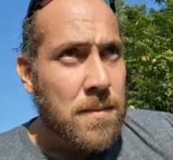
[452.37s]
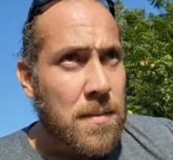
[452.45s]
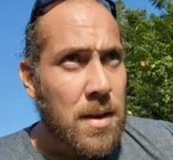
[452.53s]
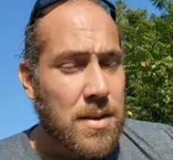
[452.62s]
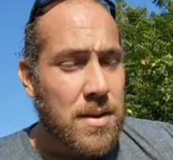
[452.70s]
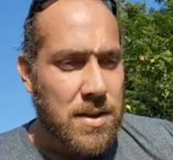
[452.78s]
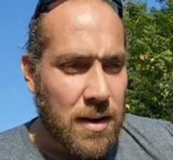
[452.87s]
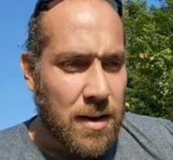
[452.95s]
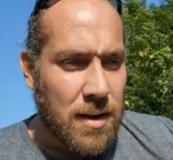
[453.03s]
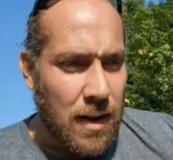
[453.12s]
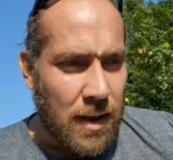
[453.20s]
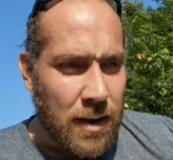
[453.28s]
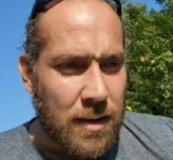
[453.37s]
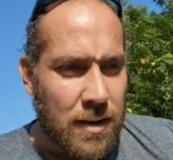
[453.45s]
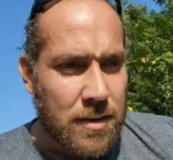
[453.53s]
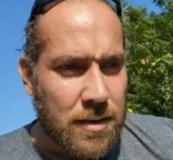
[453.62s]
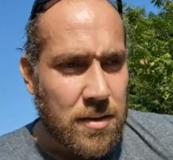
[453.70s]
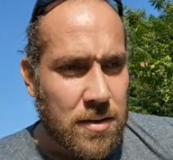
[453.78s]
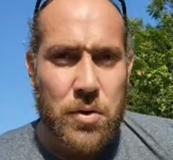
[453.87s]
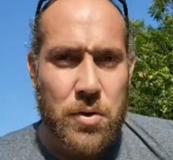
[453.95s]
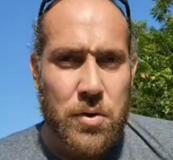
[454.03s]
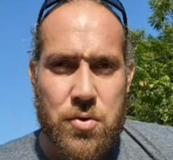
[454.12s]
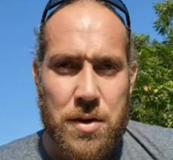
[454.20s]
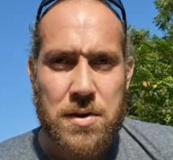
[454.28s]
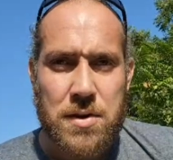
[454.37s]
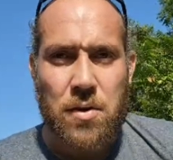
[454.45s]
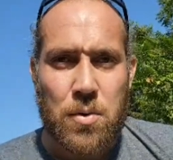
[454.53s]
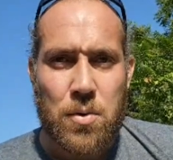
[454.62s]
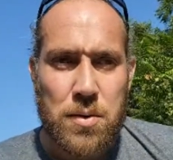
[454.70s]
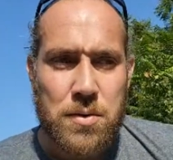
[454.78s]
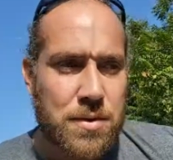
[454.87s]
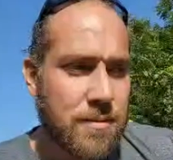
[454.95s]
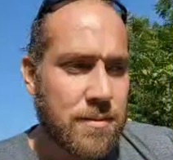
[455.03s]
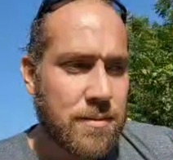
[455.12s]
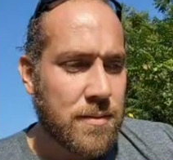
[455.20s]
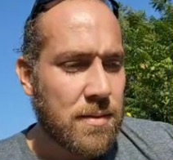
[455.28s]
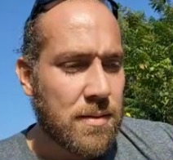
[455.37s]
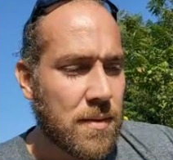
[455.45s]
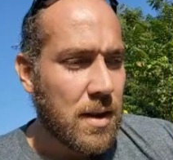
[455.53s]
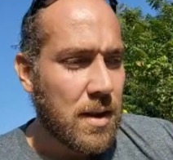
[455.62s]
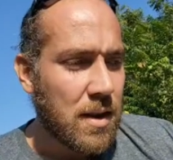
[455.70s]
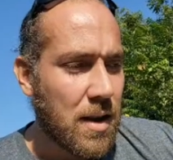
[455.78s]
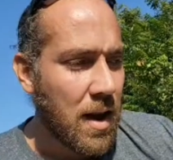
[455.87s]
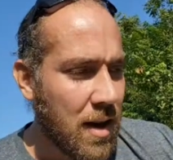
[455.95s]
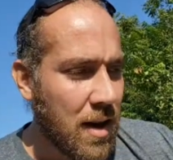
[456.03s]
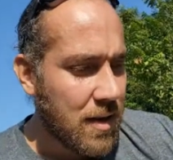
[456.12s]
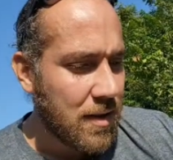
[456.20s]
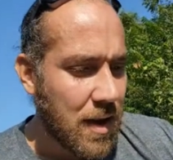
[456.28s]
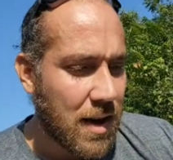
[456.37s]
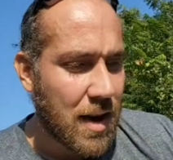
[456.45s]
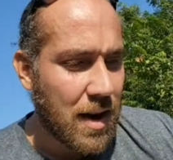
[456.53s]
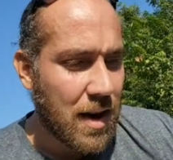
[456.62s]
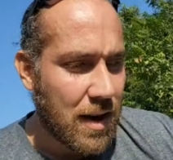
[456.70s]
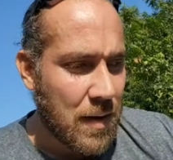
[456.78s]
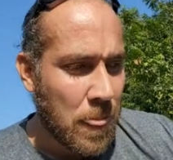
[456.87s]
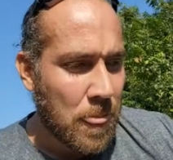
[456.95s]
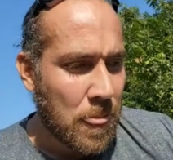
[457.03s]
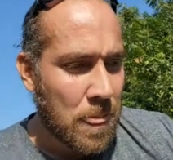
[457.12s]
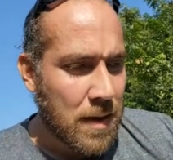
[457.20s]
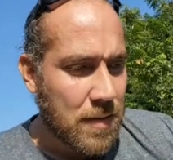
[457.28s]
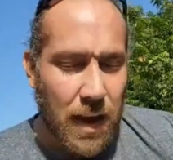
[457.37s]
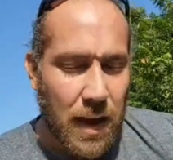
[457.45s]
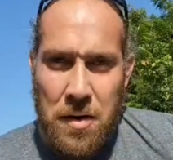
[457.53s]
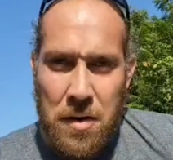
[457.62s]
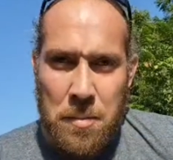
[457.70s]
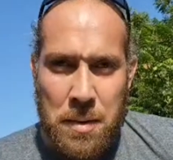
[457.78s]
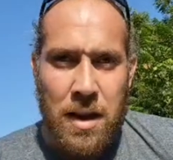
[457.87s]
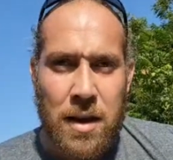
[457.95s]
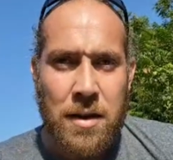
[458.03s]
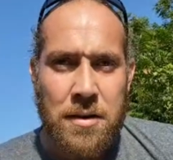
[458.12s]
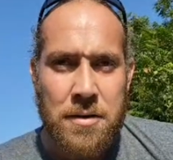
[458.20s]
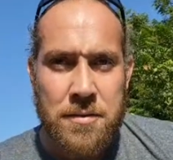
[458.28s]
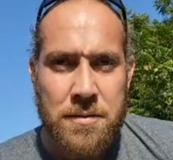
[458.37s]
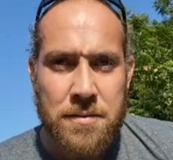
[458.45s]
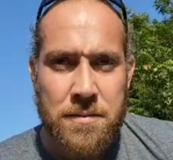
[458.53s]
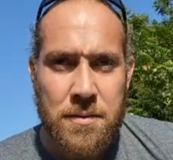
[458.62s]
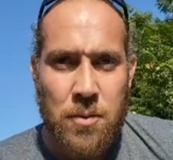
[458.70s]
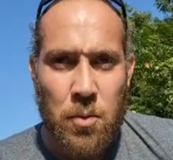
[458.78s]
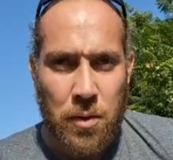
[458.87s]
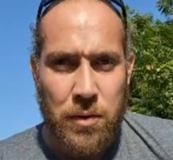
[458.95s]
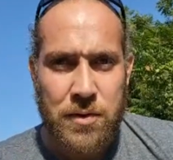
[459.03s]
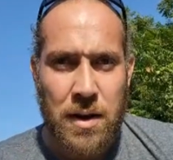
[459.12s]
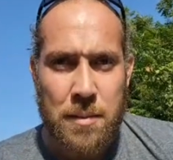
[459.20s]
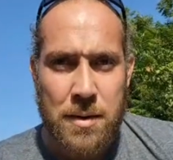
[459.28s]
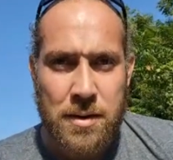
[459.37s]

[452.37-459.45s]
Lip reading: CNN, the most trusted news, they had a meeting with Osama.